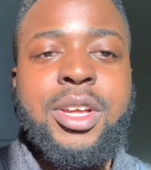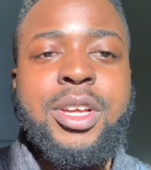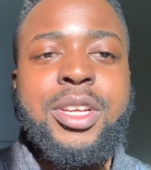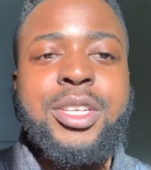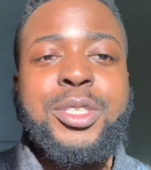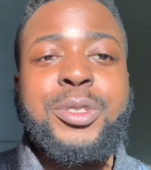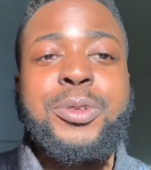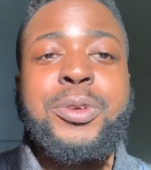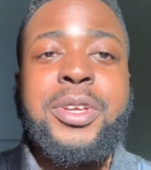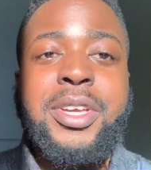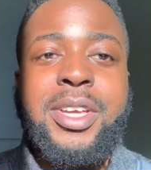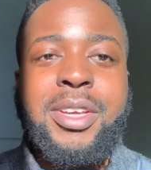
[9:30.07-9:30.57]

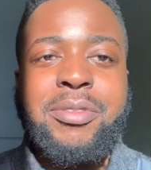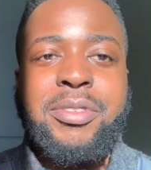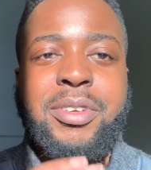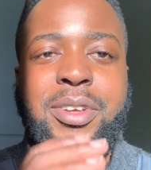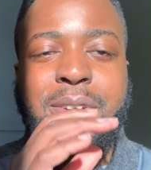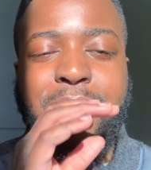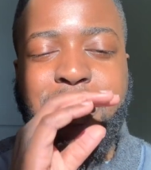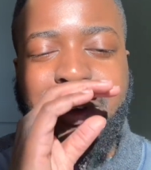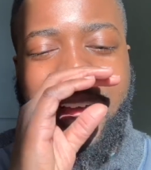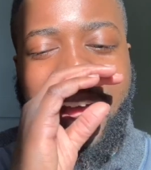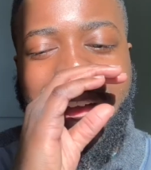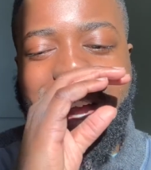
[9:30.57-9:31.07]
So
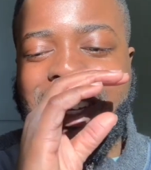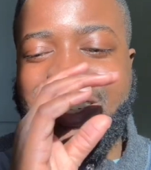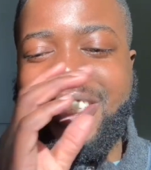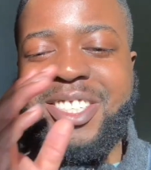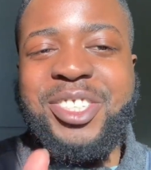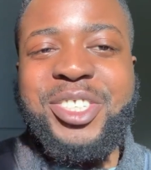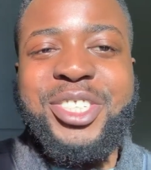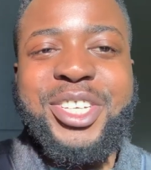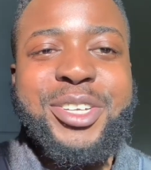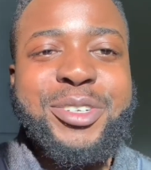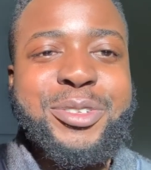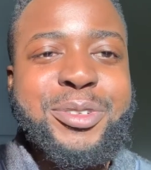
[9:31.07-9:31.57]
giving, just in
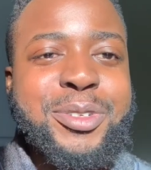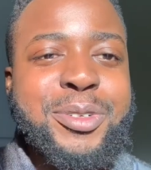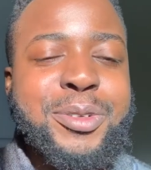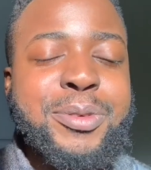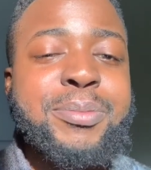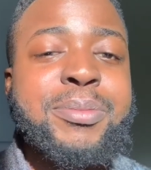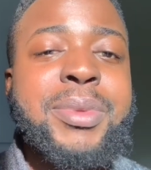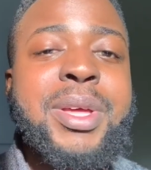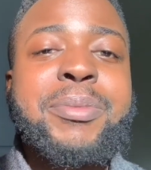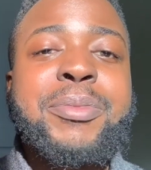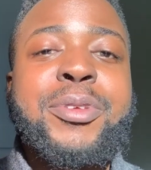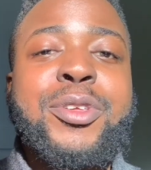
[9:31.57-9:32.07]
general,
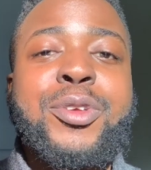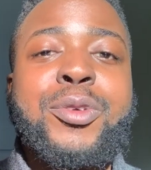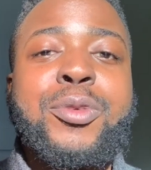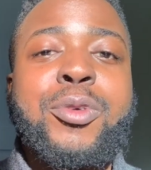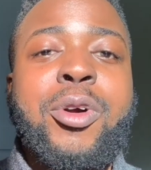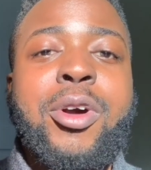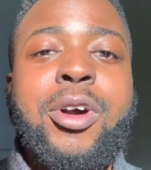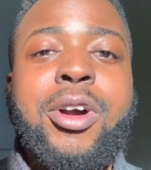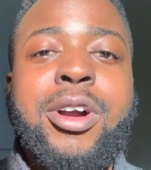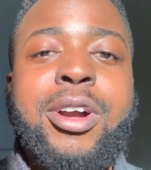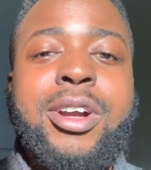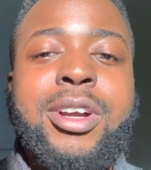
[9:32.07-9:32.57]
maybe you
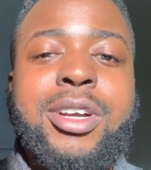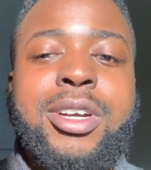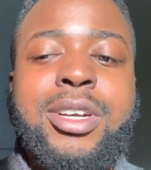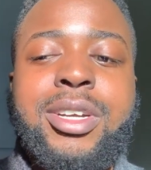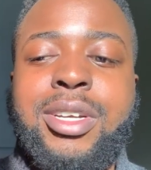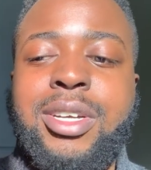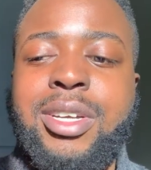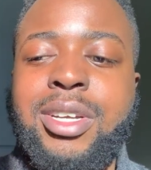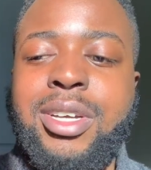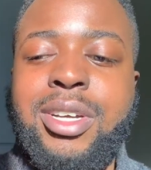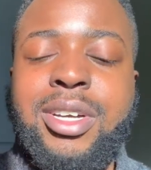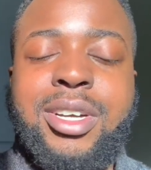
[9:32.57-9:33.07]

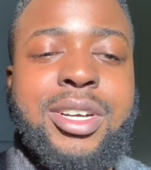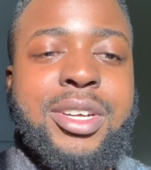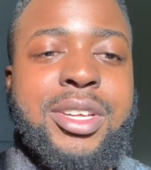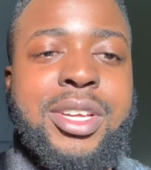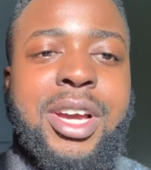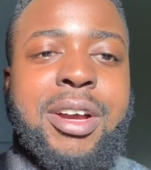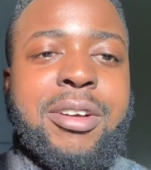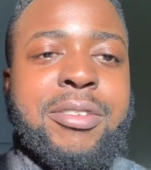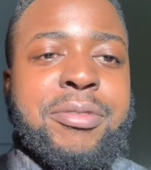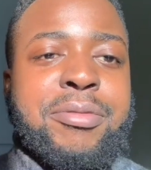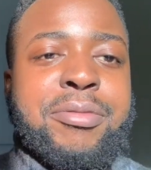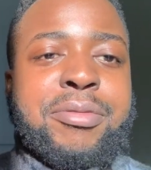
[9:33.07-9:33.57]

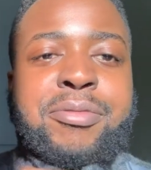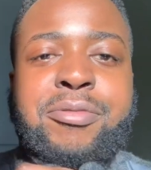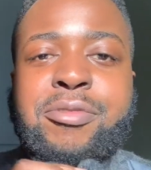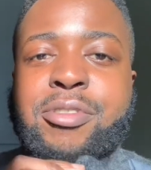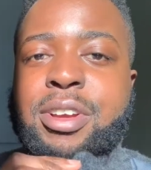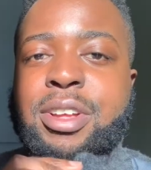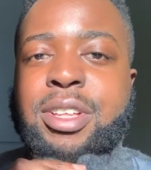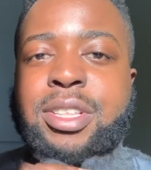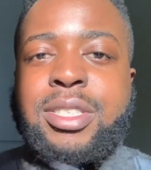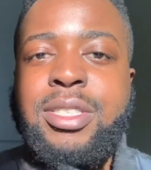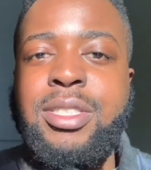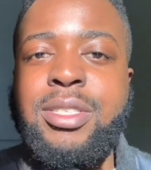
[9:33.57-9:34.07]
have
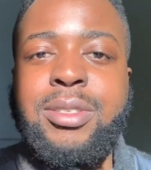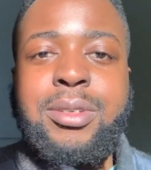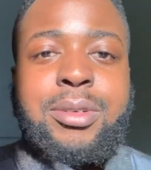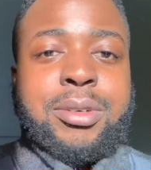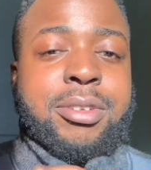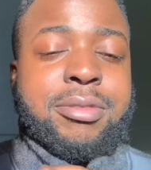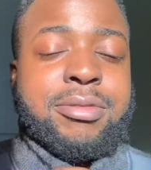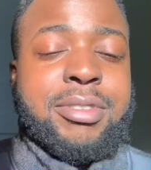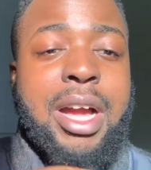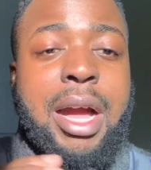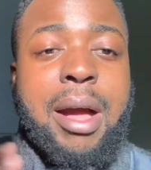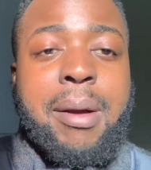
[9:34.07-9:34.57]
friends or
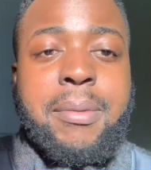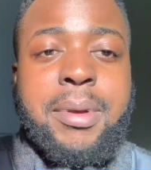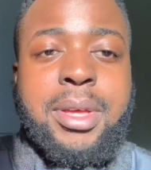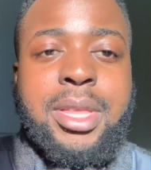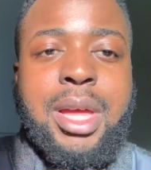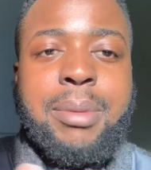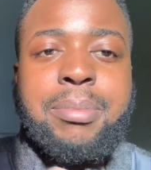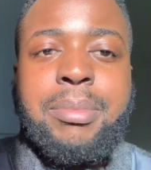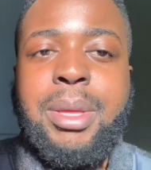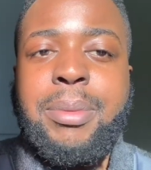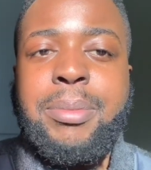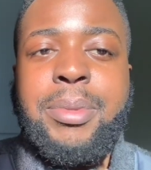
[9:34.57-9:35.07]
family
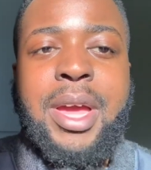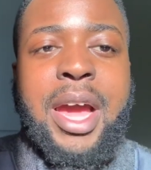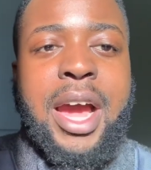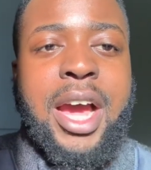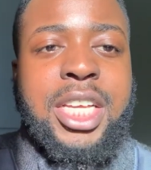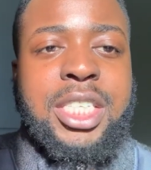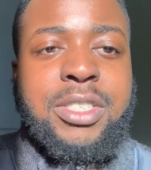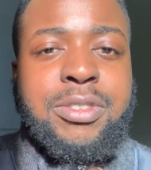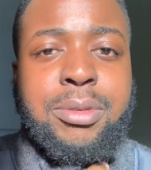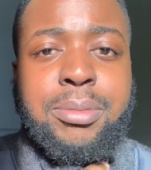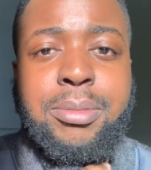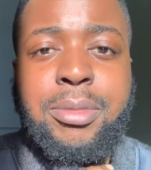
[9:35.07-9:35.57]
that maybe
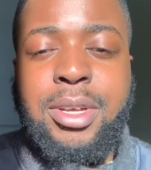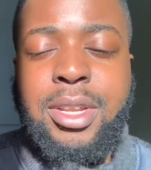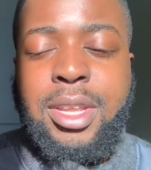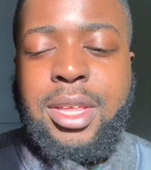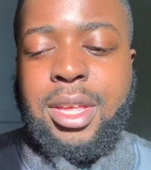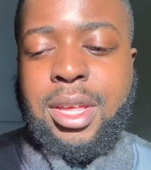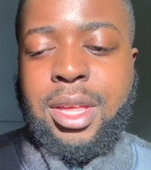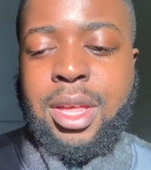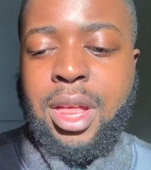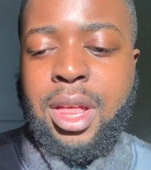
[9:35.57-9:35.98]
ask for money.